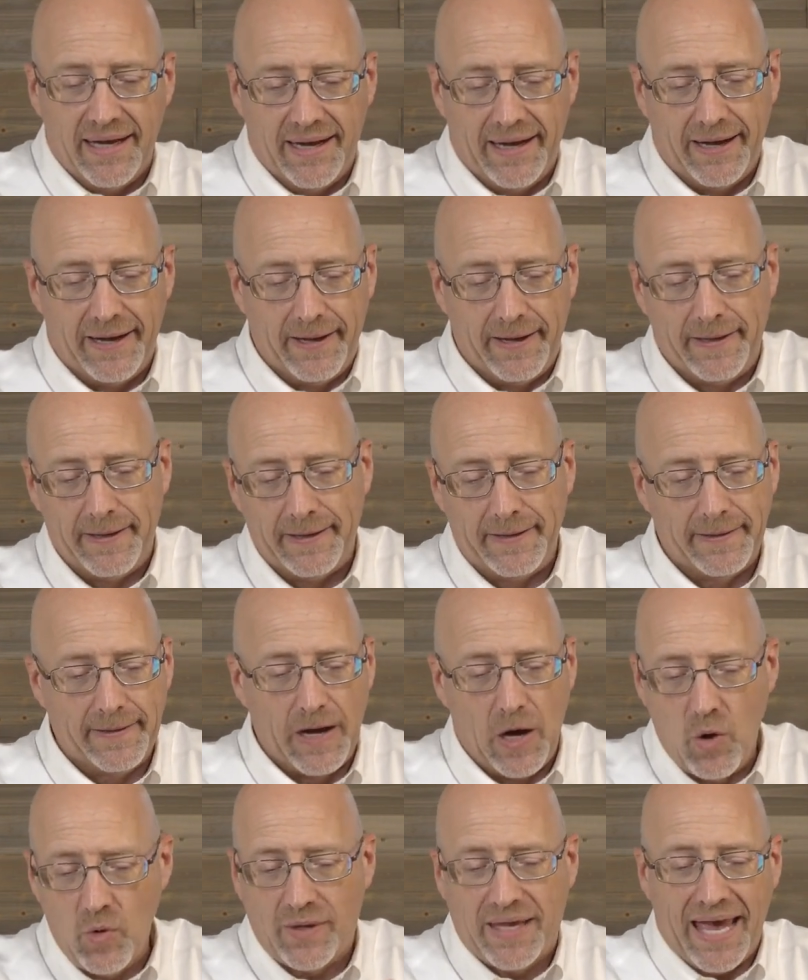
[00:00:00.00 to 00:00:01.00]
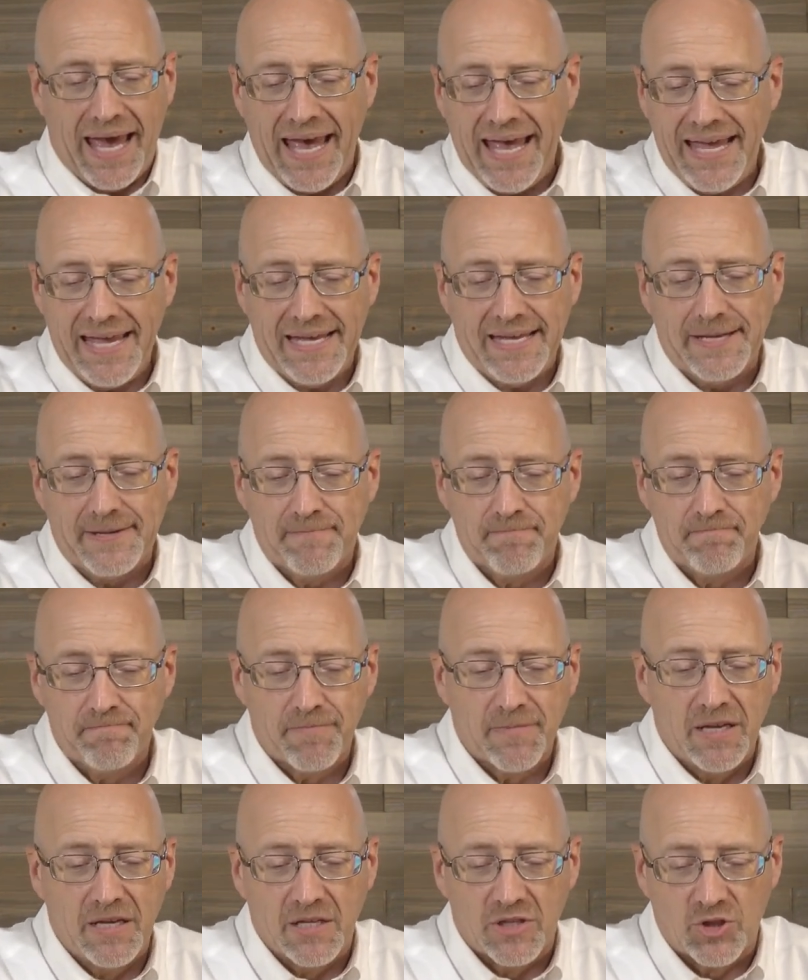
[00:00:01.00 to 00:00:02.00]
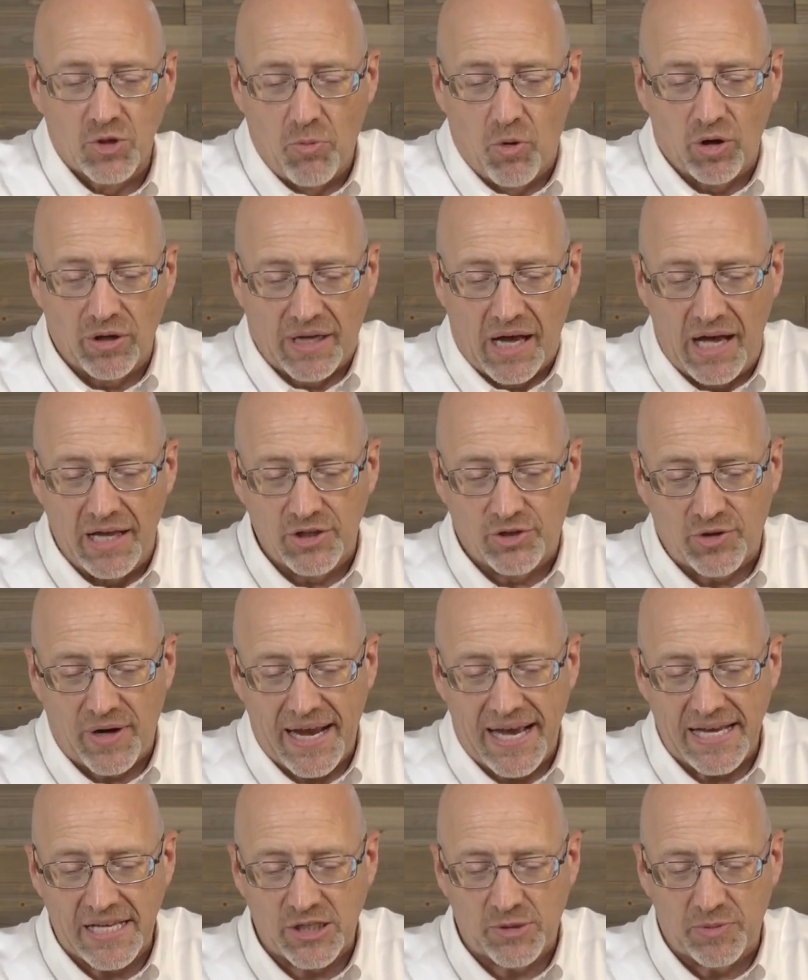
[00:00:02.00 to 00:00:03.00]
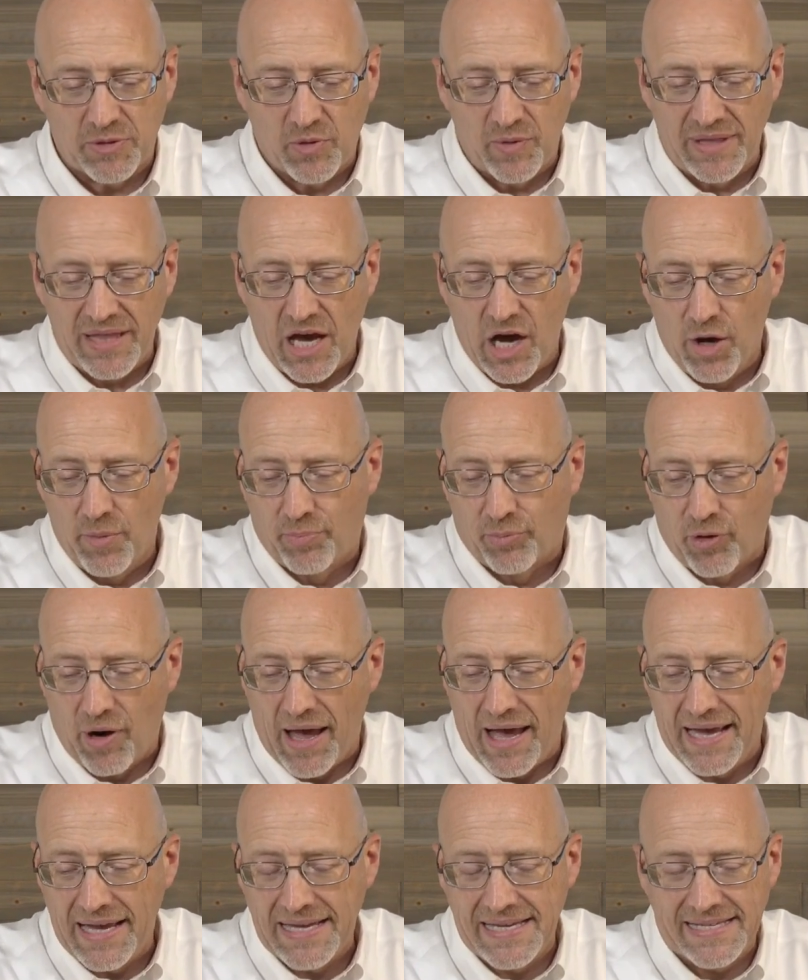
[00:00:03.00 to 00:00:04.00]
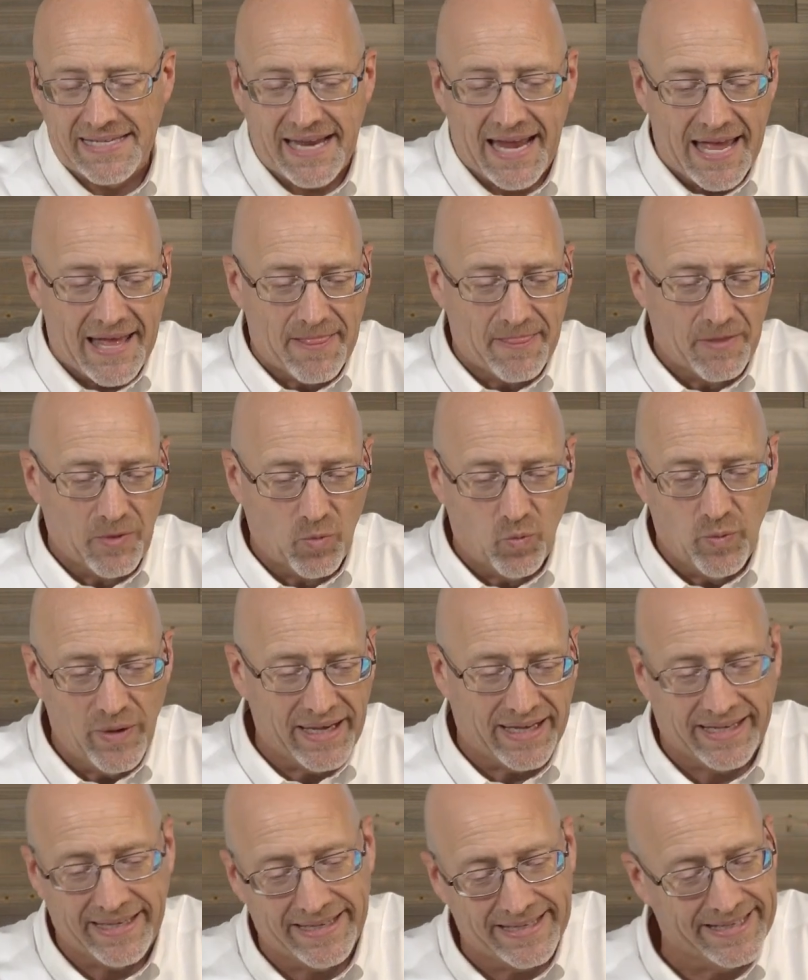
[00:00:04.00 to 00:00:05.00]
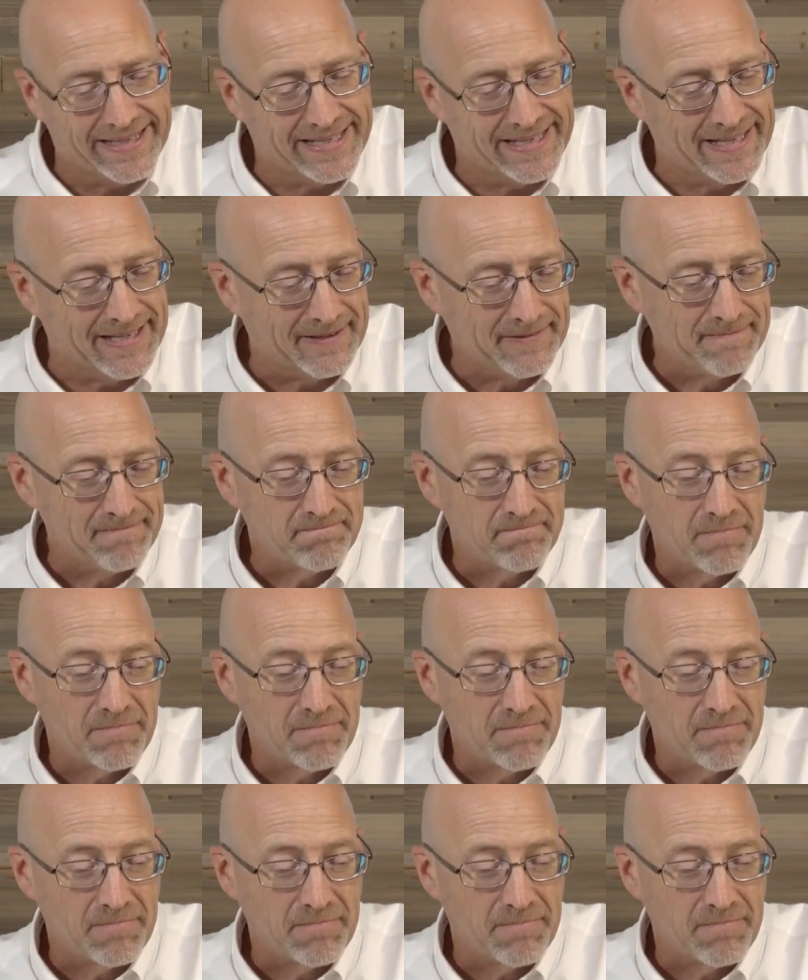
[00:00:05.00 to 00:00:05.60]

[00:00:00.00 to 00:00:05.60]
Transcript: Okay, so more contrast between the upright and the wicked.